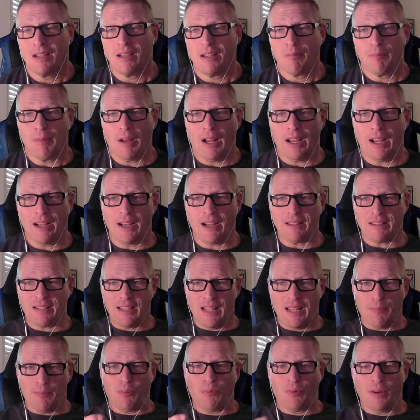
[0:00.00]
I got to
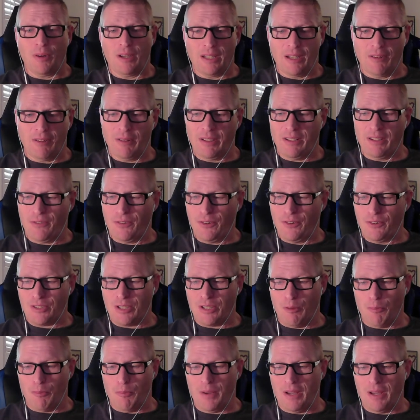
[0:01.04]
that point, I read the first
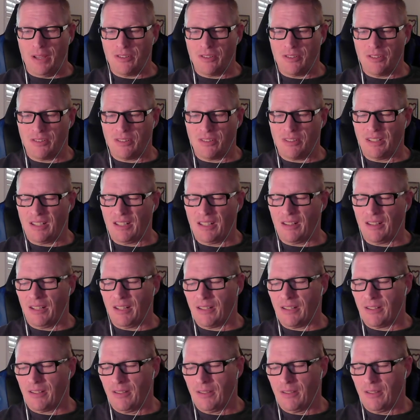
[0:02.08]
couple pages, and I'm like,